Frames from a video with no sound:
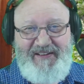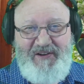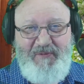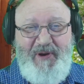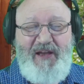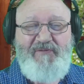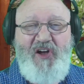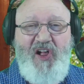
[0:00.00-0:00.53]
We
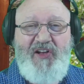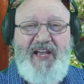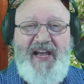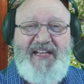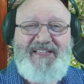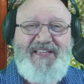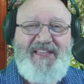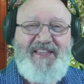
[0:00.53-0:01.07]
have all
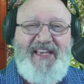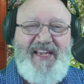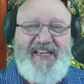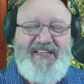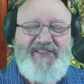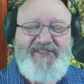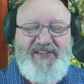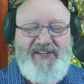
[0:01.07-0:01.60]
kinds of
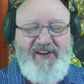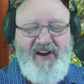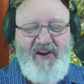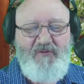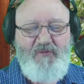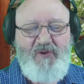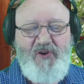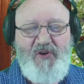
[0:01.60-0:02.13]
things in our
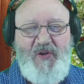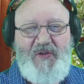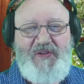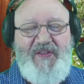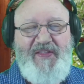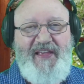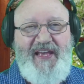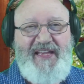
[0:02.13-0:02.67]

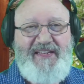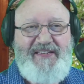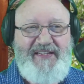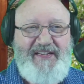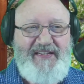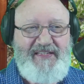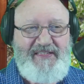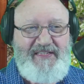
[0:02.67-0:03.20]
world that
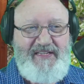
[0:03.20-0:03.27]
uh,